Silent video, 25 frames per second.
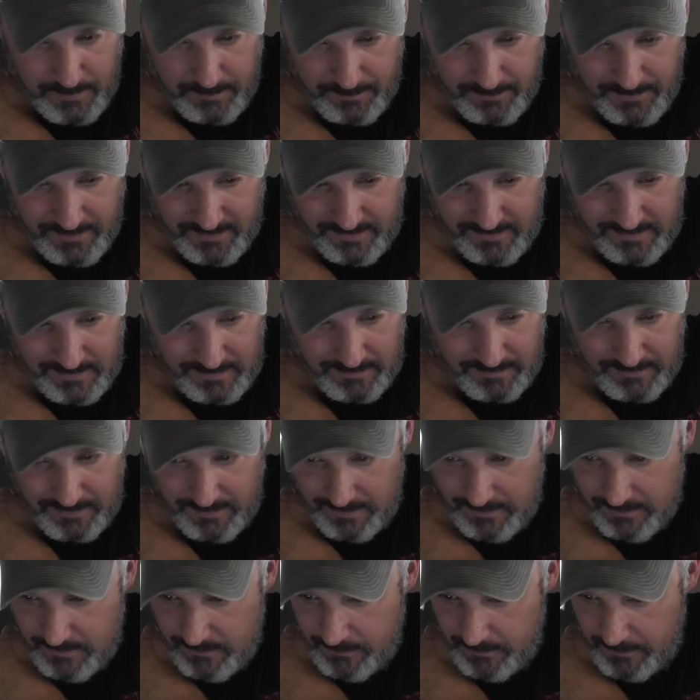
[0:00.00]
But it sounds
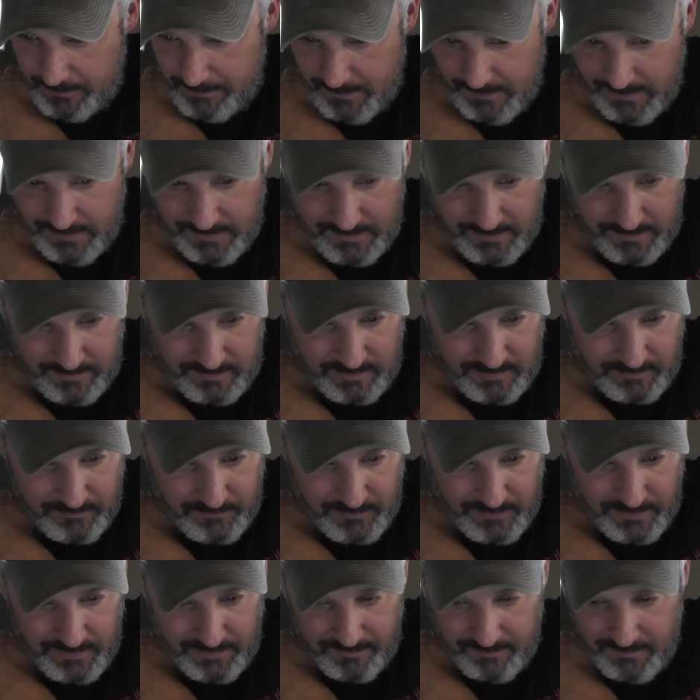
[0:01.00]
like we probably ought to see
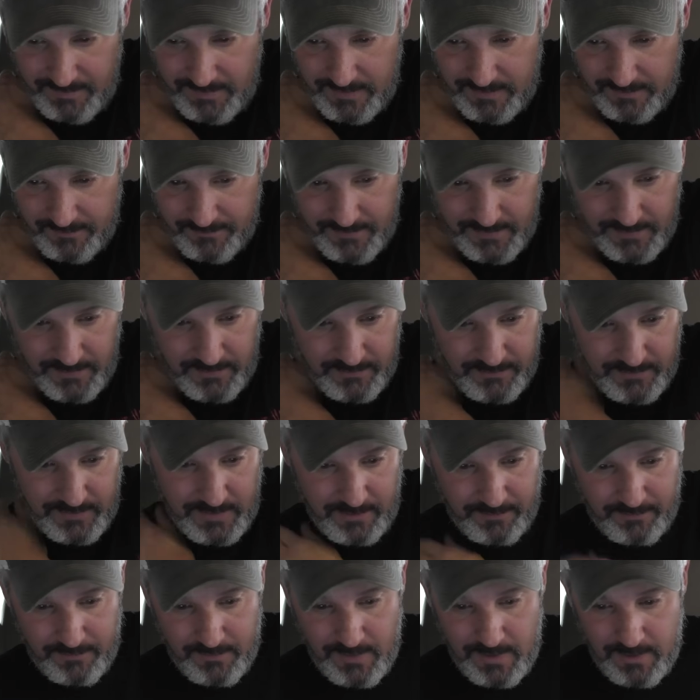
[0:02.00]
if we can even get our fingers
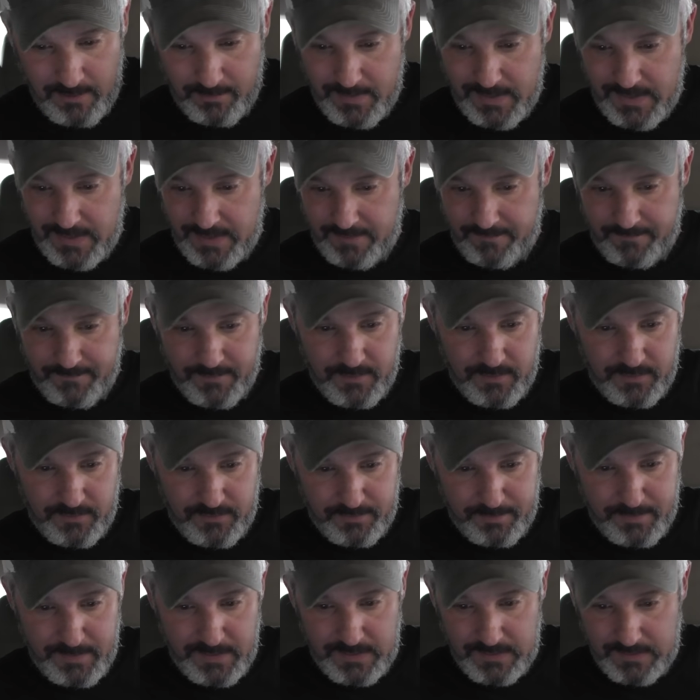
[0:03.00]
on a throttle body
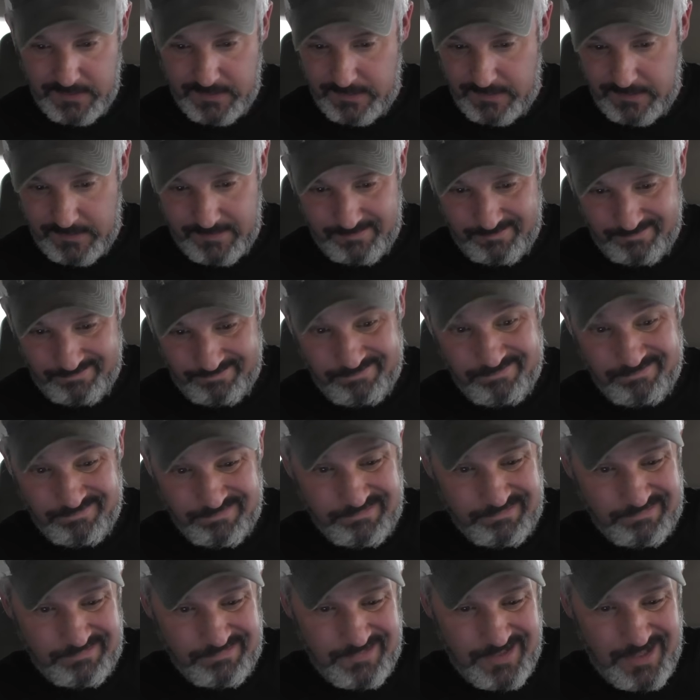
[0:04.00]
first, because
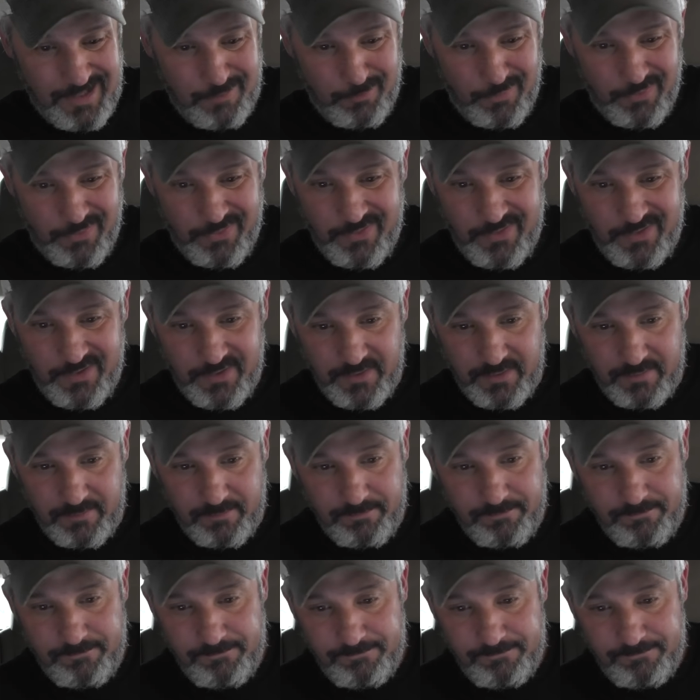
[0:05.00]
I'm thinking.